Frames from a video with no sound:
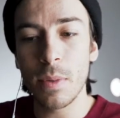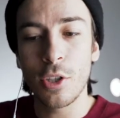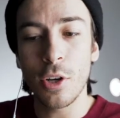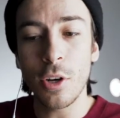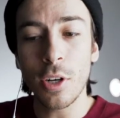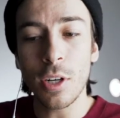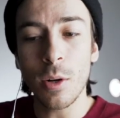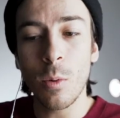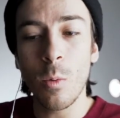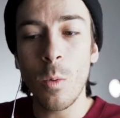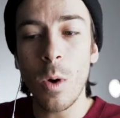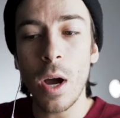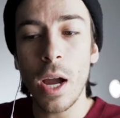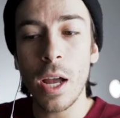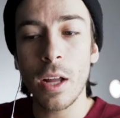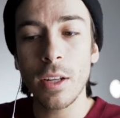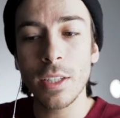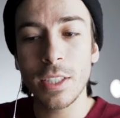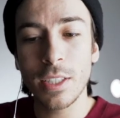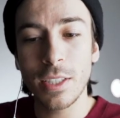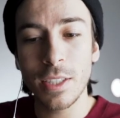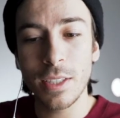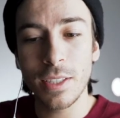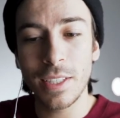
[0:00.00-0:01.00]
took a while
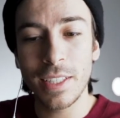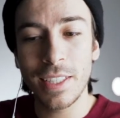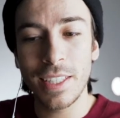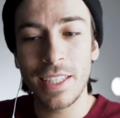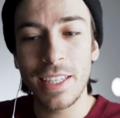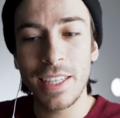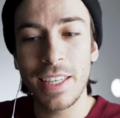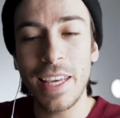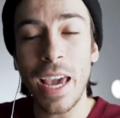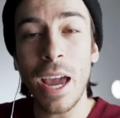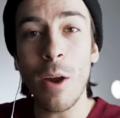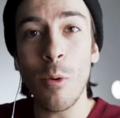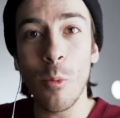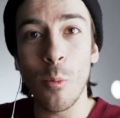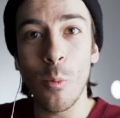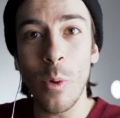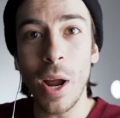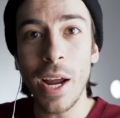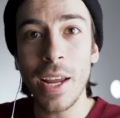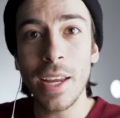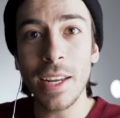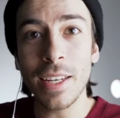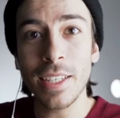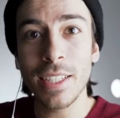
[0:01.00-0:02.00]
to get
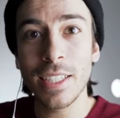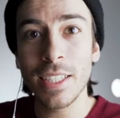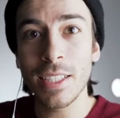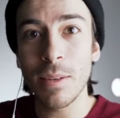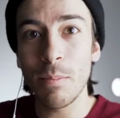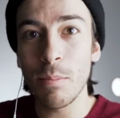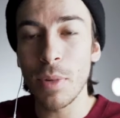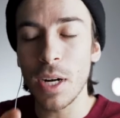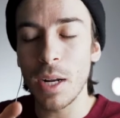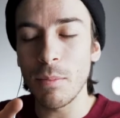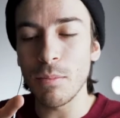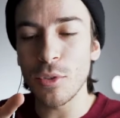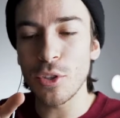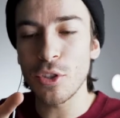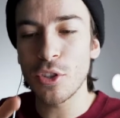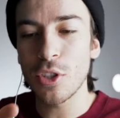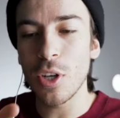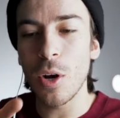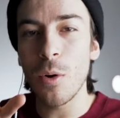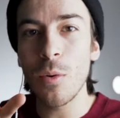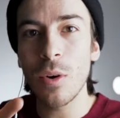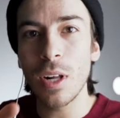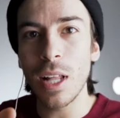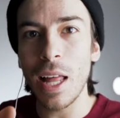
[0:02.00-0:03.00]
right, but I'm
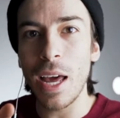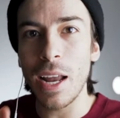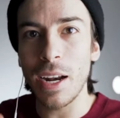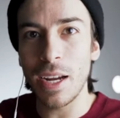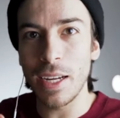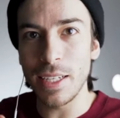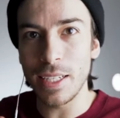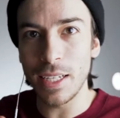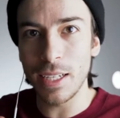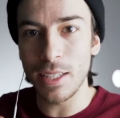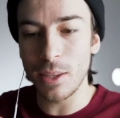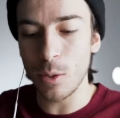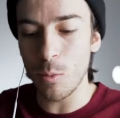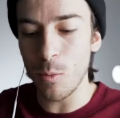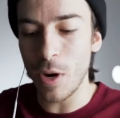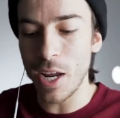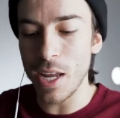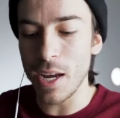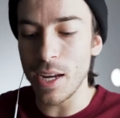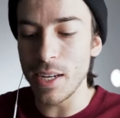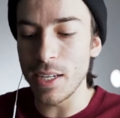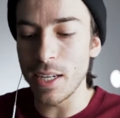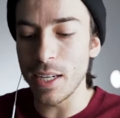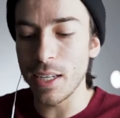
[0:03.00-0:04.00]
so glad I did it the way
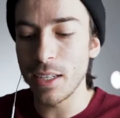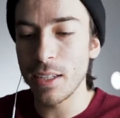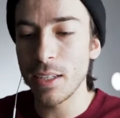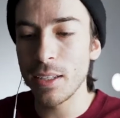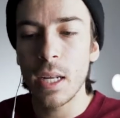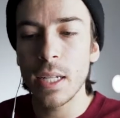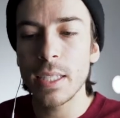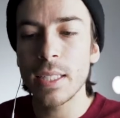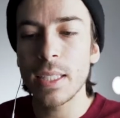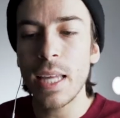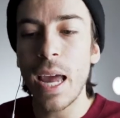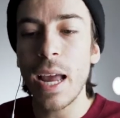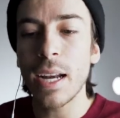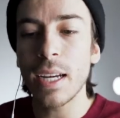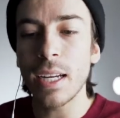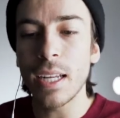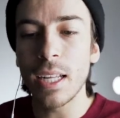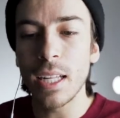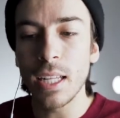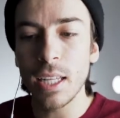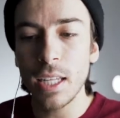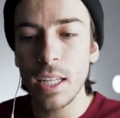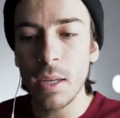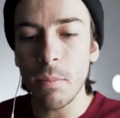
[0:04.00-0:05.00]
I did. It's that
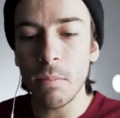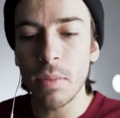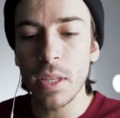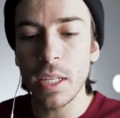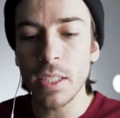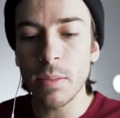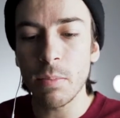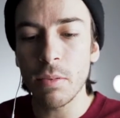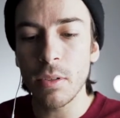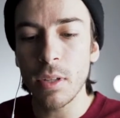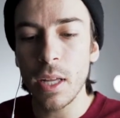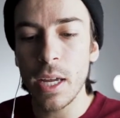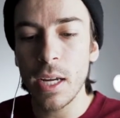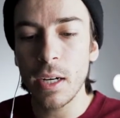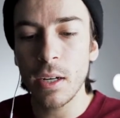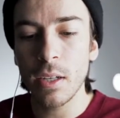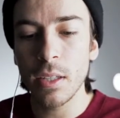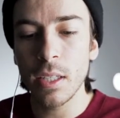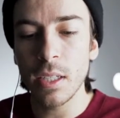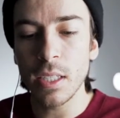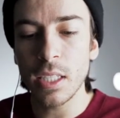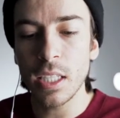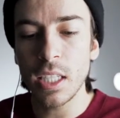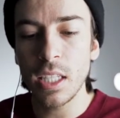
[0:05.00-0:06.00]
clip that's playing on
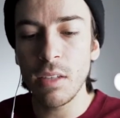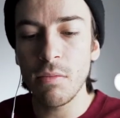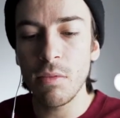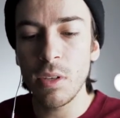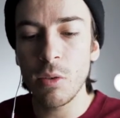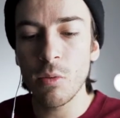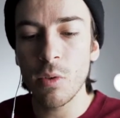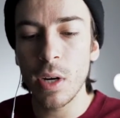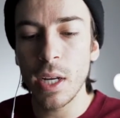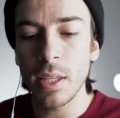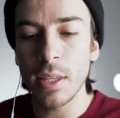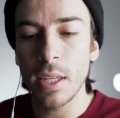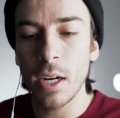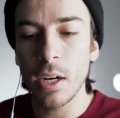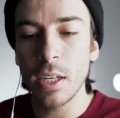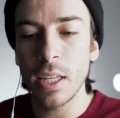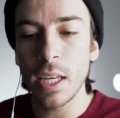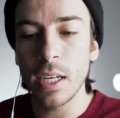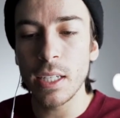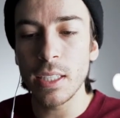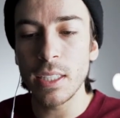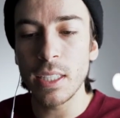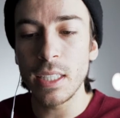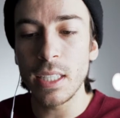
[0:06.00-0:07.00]
the TV right there.
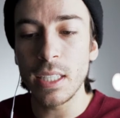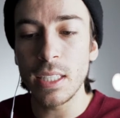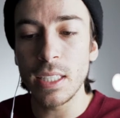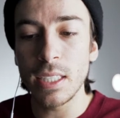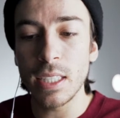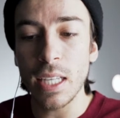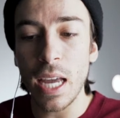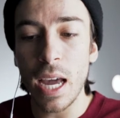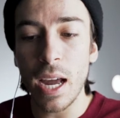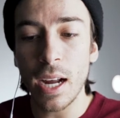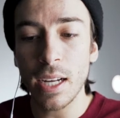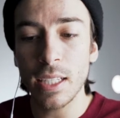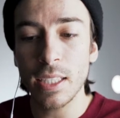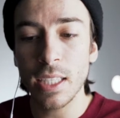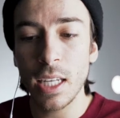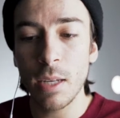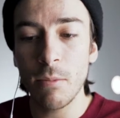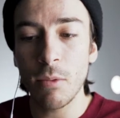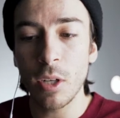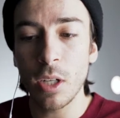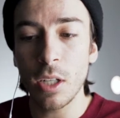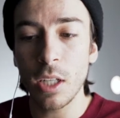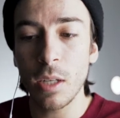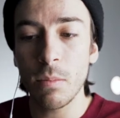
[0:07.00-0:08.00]
That is the exact
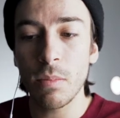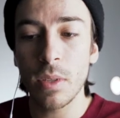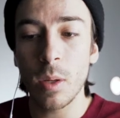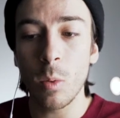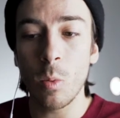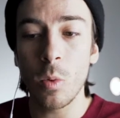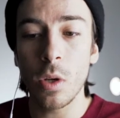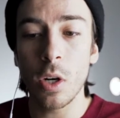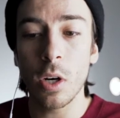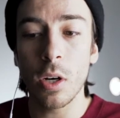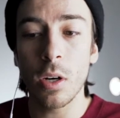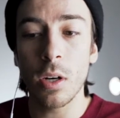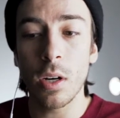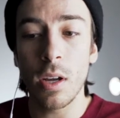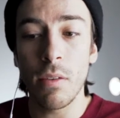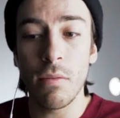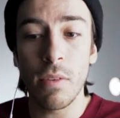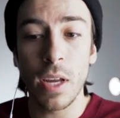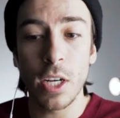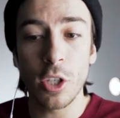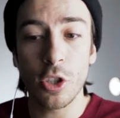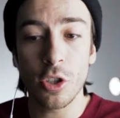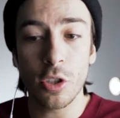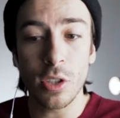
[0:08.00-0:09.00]
same clip that we are
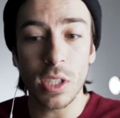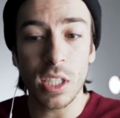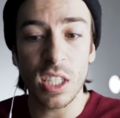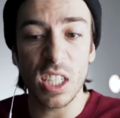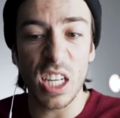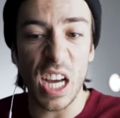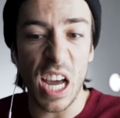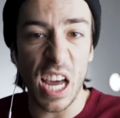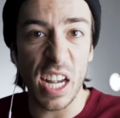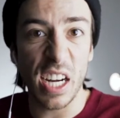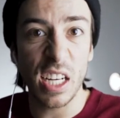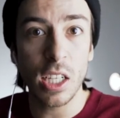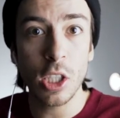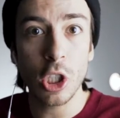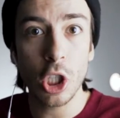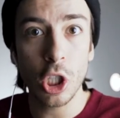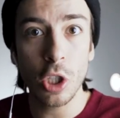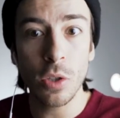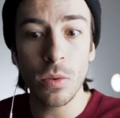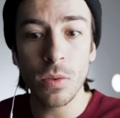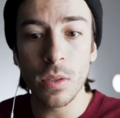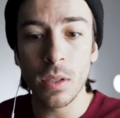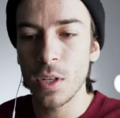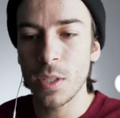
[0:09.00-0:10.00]
eventually cutting
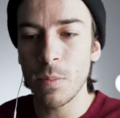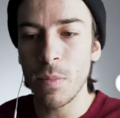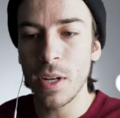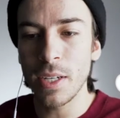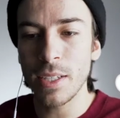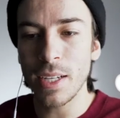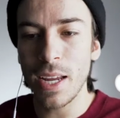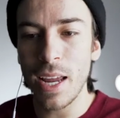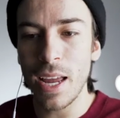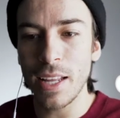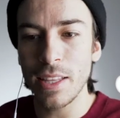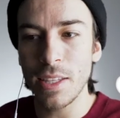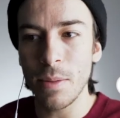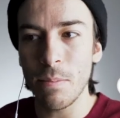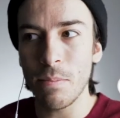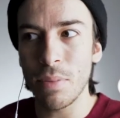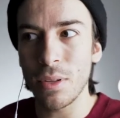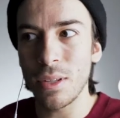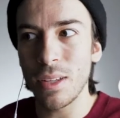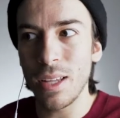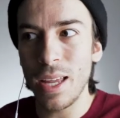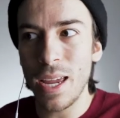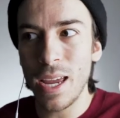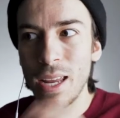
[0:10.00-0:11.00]
to, which meant I had to
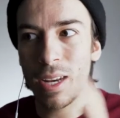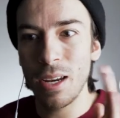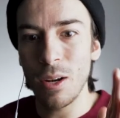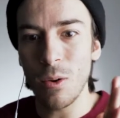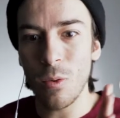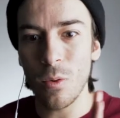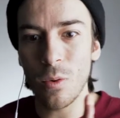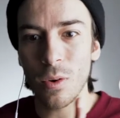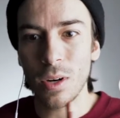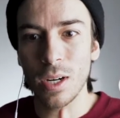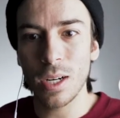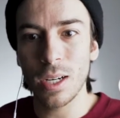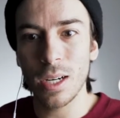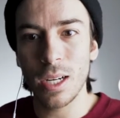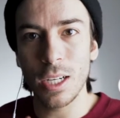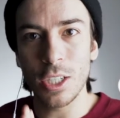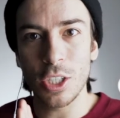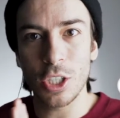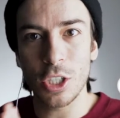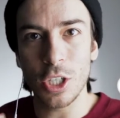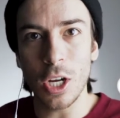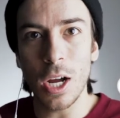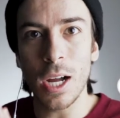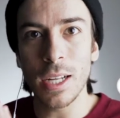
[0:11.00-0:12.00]
plan and organize
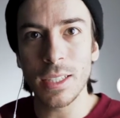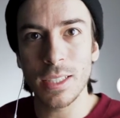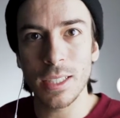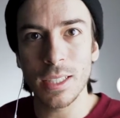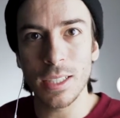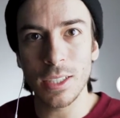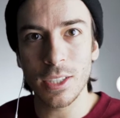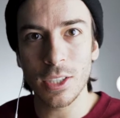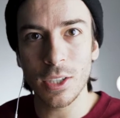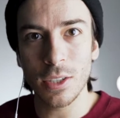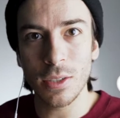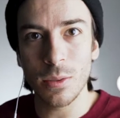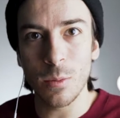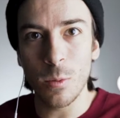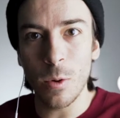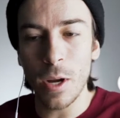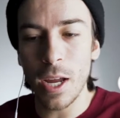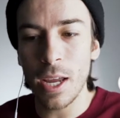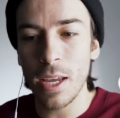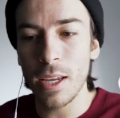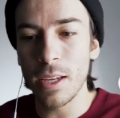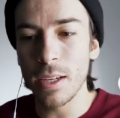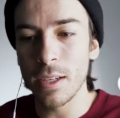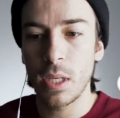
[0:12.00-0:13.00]
shots in a certain
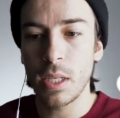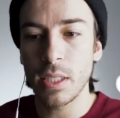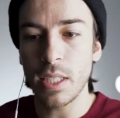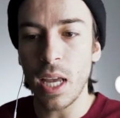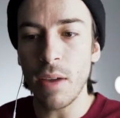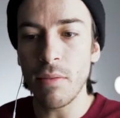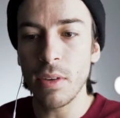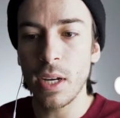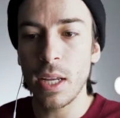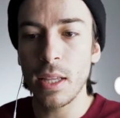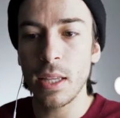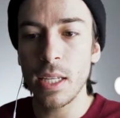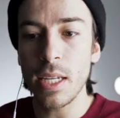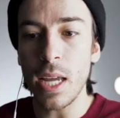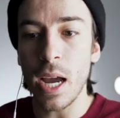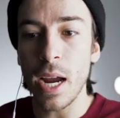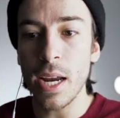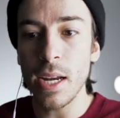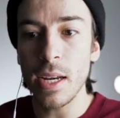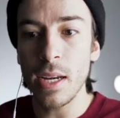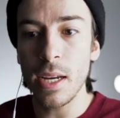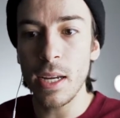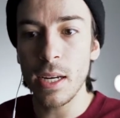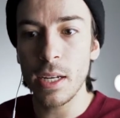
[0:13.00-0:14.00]
way because evidently I
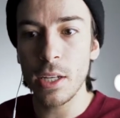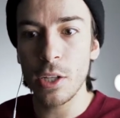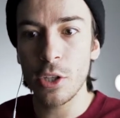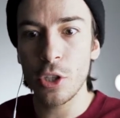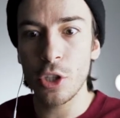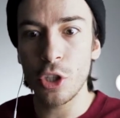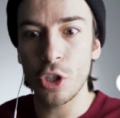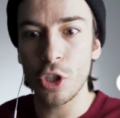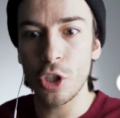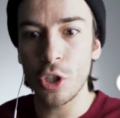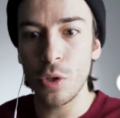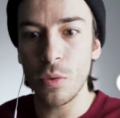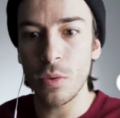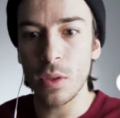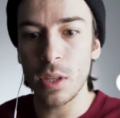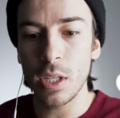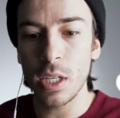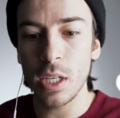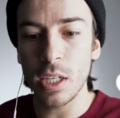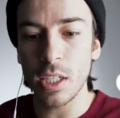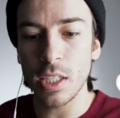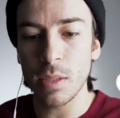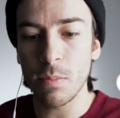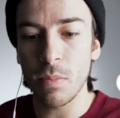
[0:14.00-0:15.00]
needed to shoot
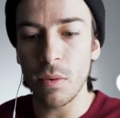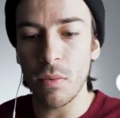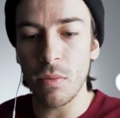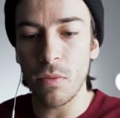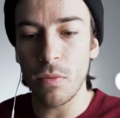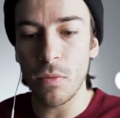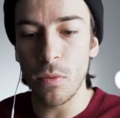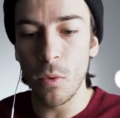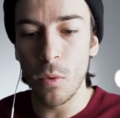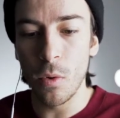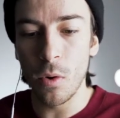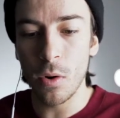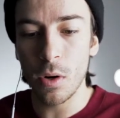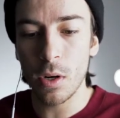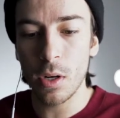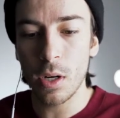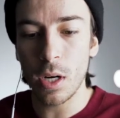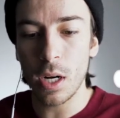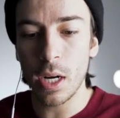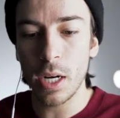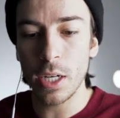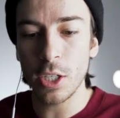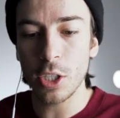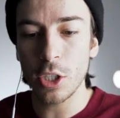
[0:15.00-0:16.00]
this
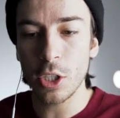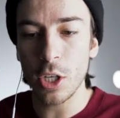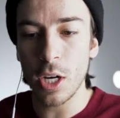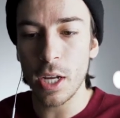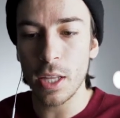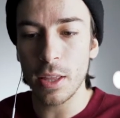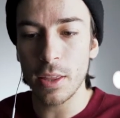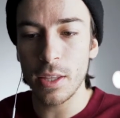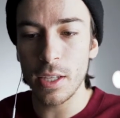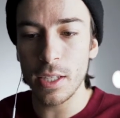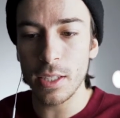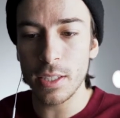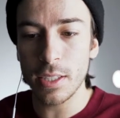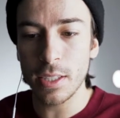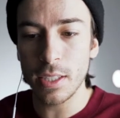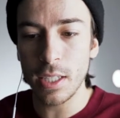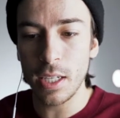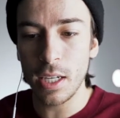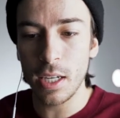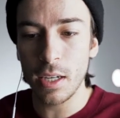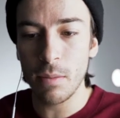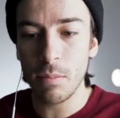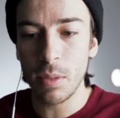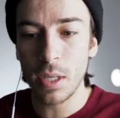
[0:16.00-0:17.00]
before I shot this
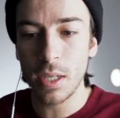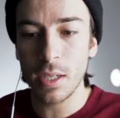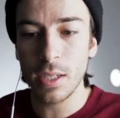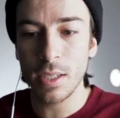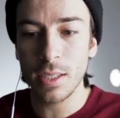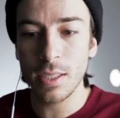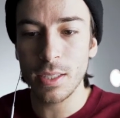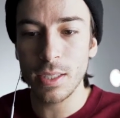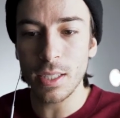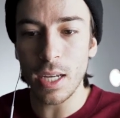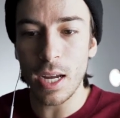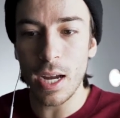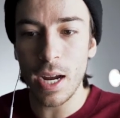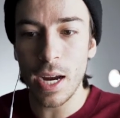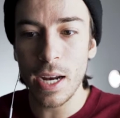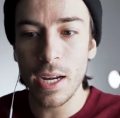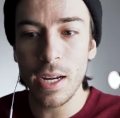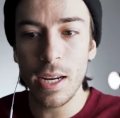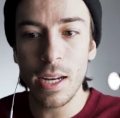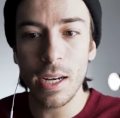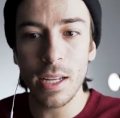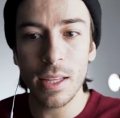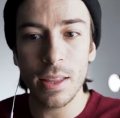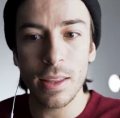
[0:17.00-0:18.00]
scene because I
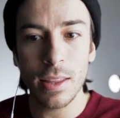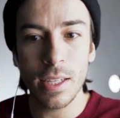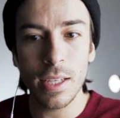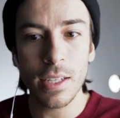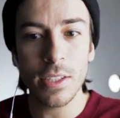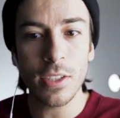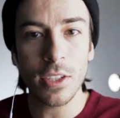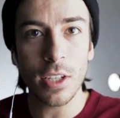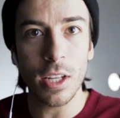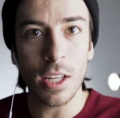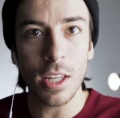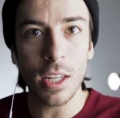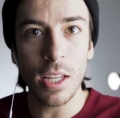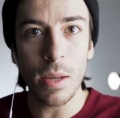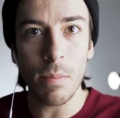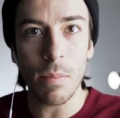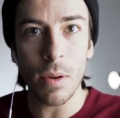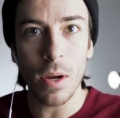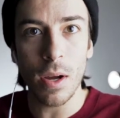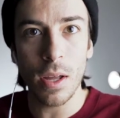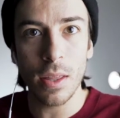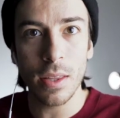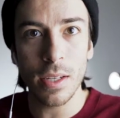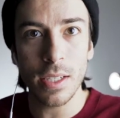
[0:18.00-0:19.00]
needed this clip
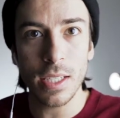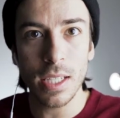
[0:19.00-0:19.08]
on the